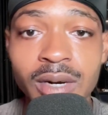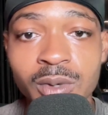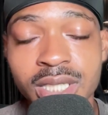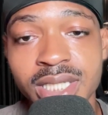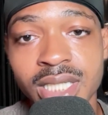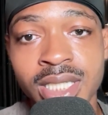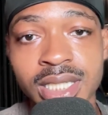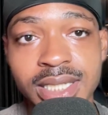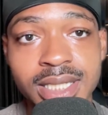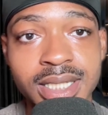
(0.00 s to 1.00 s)
I wanted
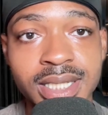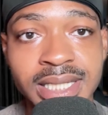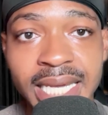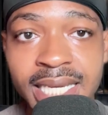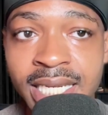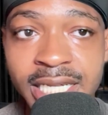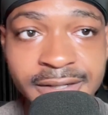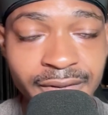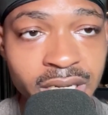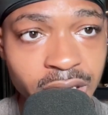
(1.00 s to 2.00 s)
to say in this
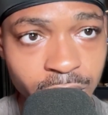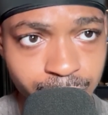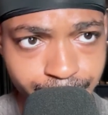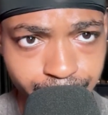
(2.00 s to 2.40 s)
video.